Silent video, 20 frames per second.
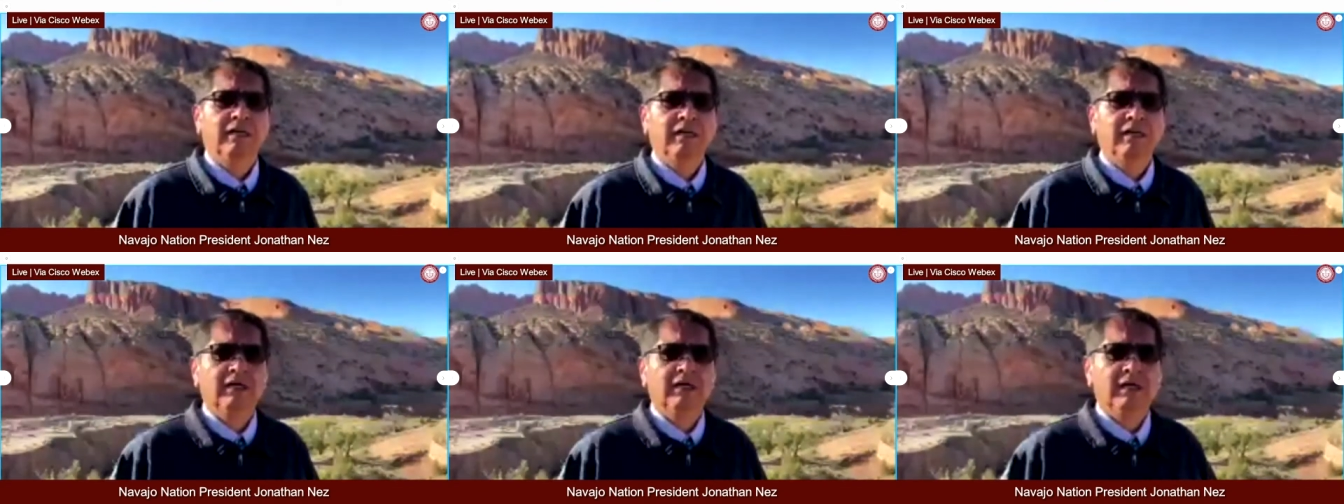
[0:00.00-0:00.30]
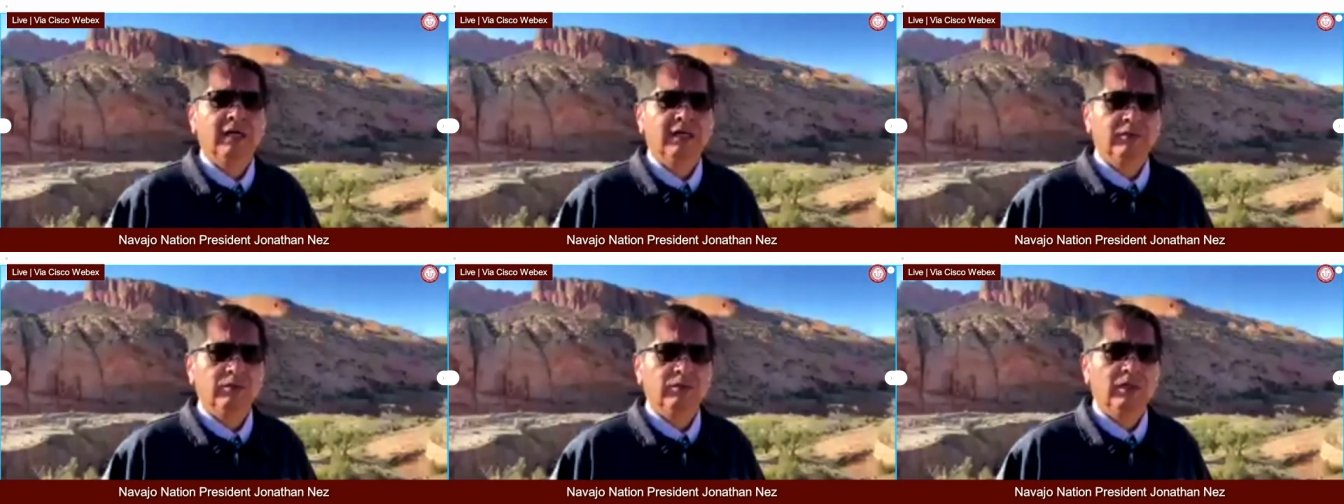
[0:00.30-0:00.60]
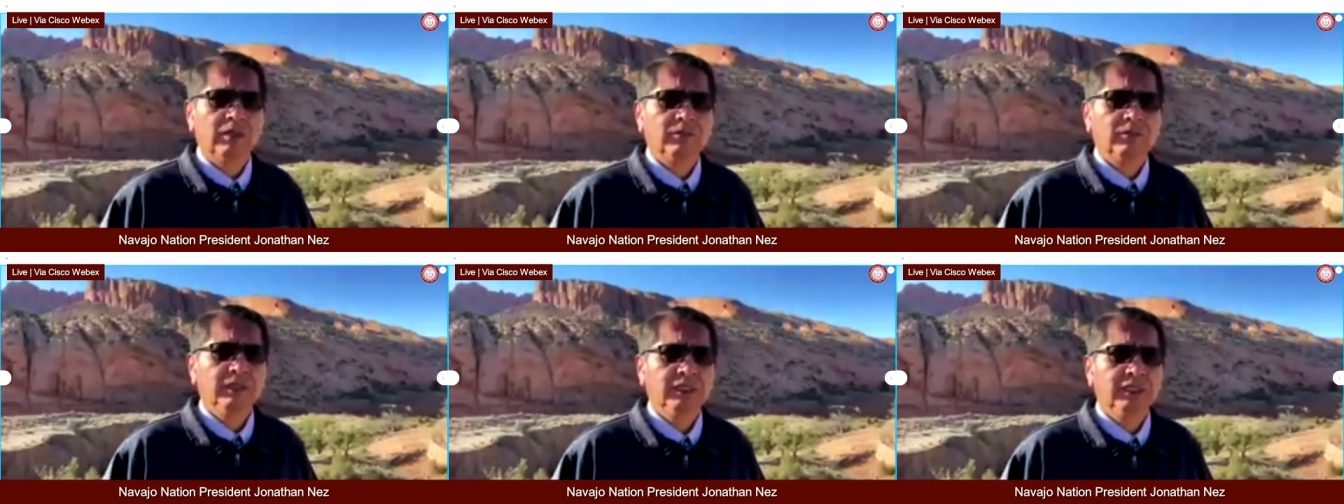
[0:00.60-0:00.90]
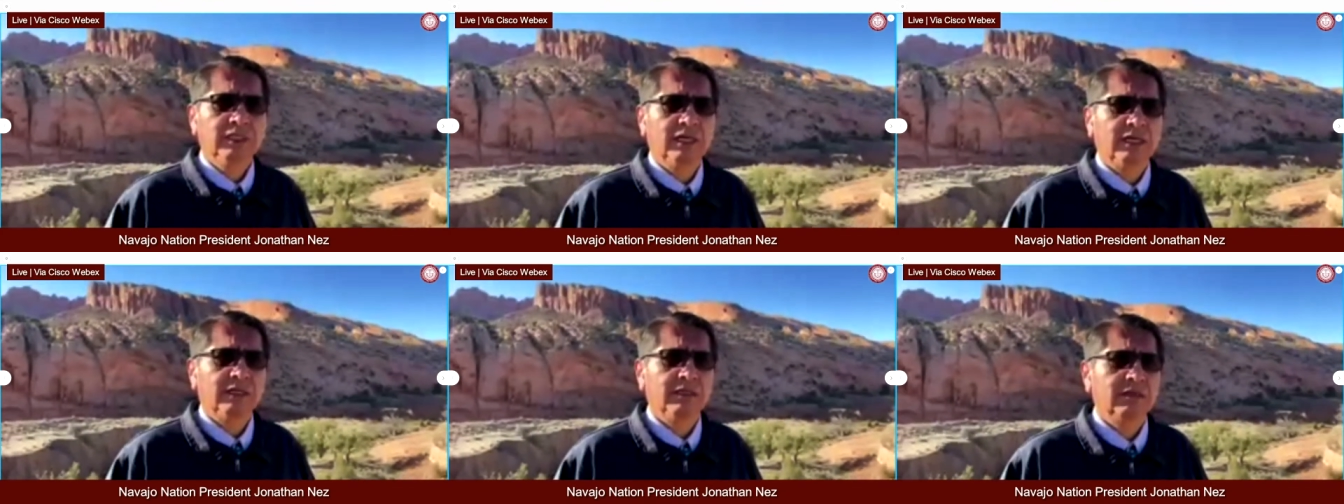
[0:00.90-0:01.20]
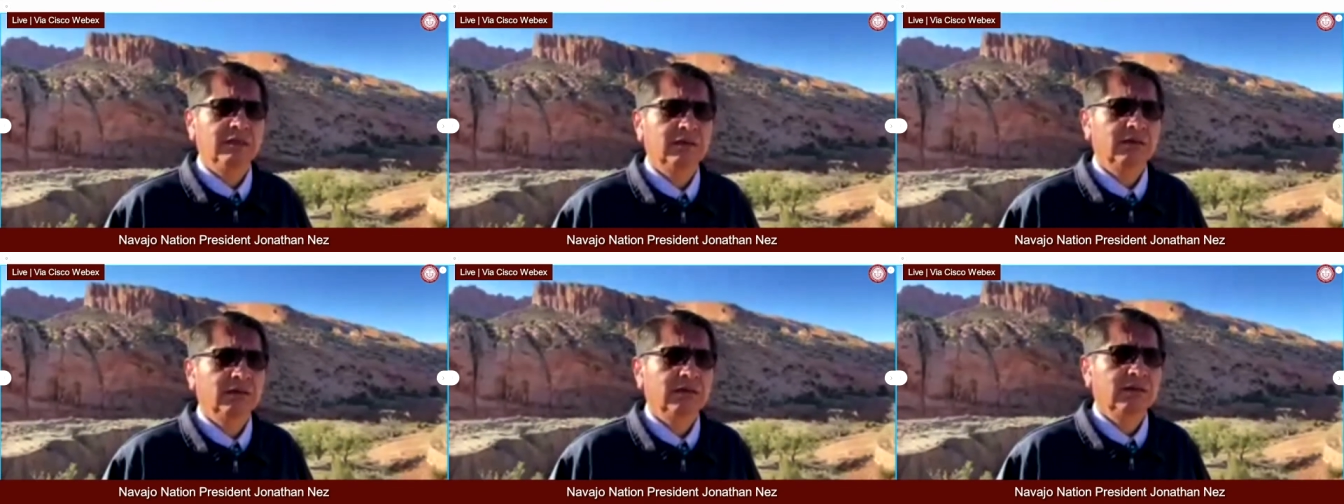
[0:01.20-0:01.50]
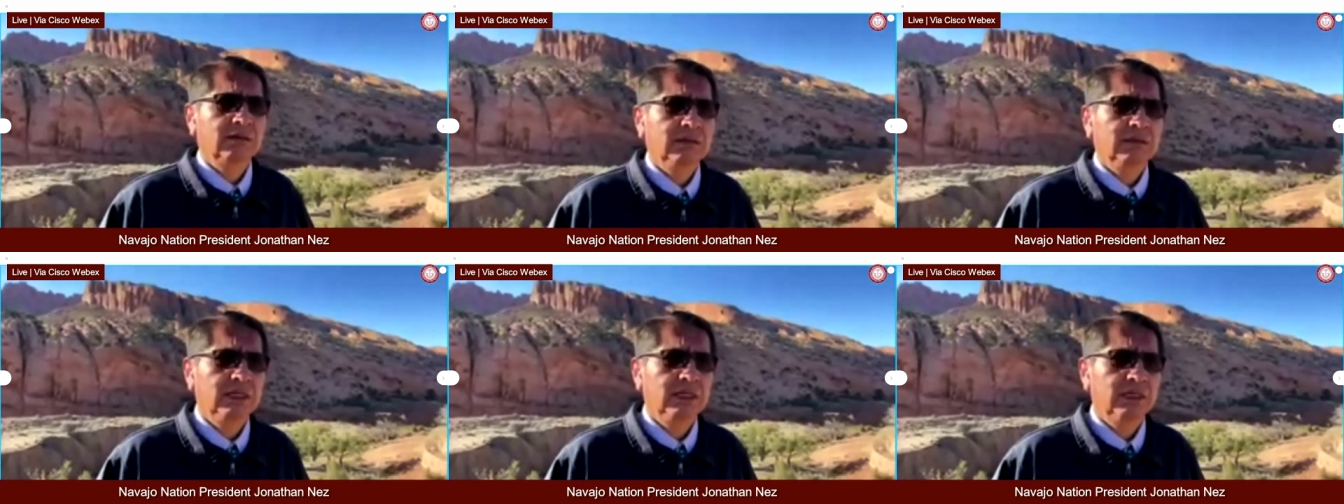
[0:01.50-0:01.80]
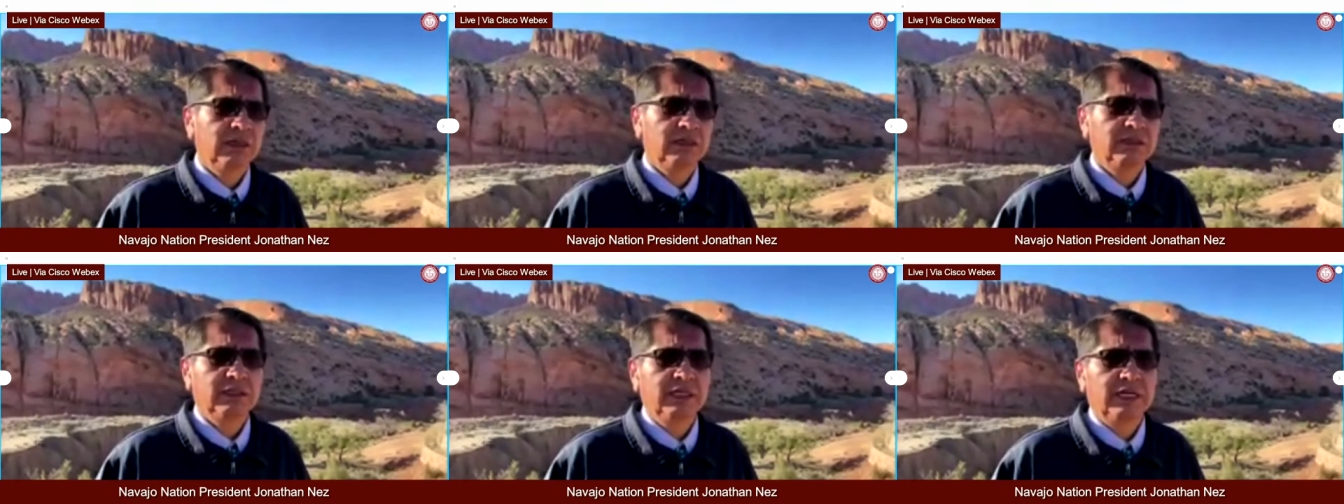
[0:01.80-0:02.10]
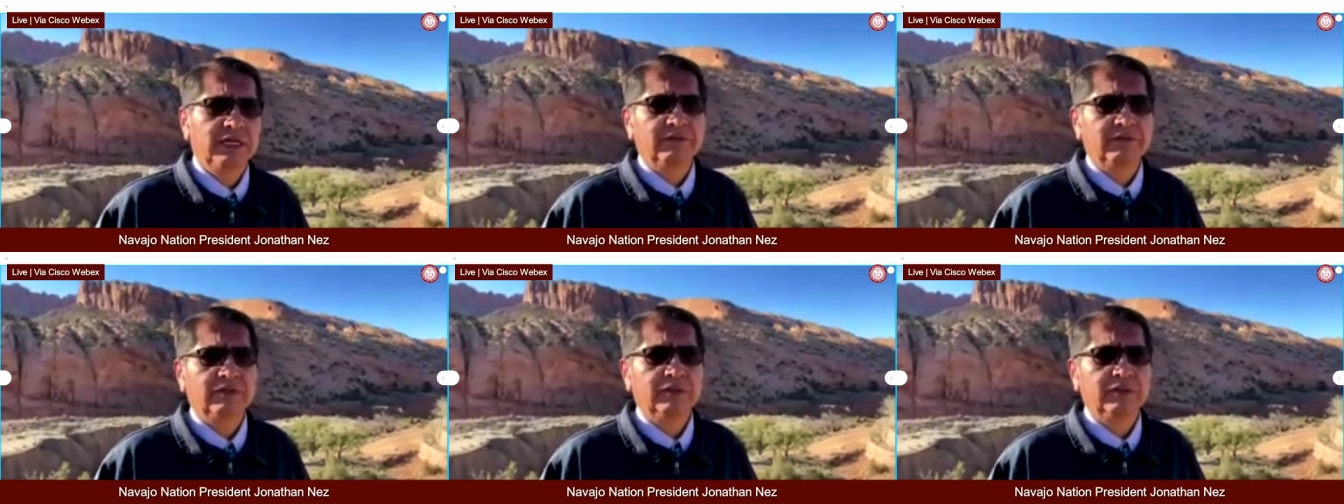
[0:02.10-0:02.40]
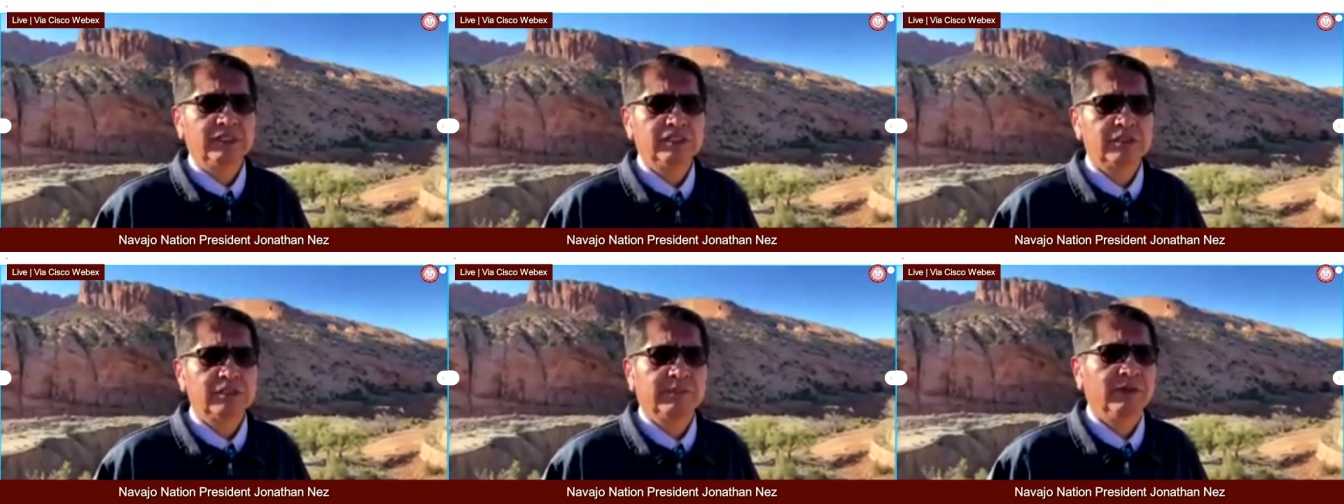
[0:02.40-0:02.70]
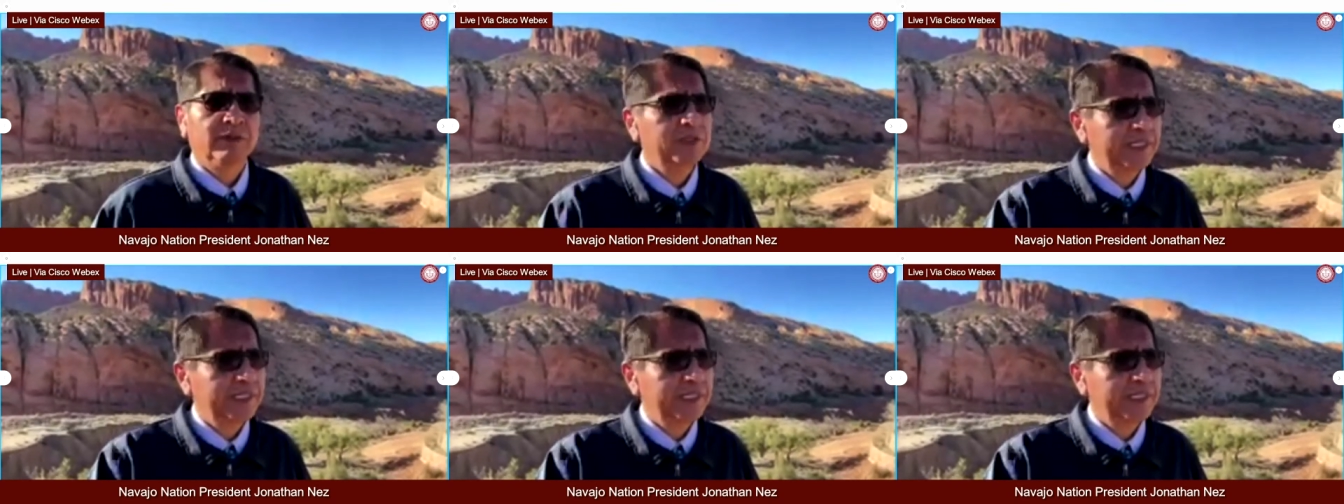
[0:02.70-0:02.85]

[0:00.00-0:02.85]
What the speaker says: on what we done here on the Navajo Nation.